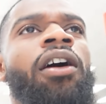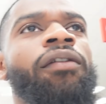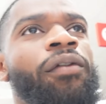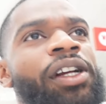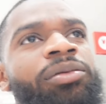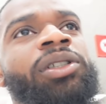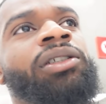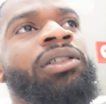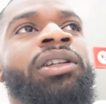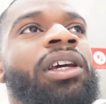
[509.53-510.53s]
a freshman,
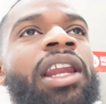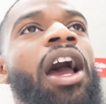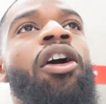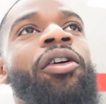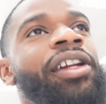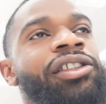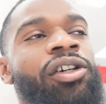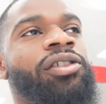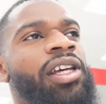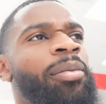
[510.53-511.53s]
and I already
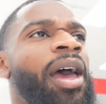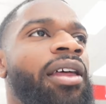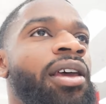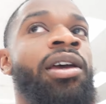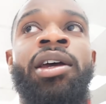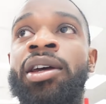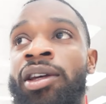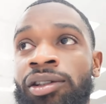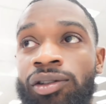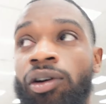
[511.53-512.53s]
chose that path.
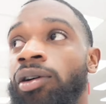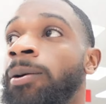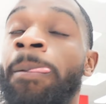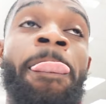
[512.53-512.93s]
So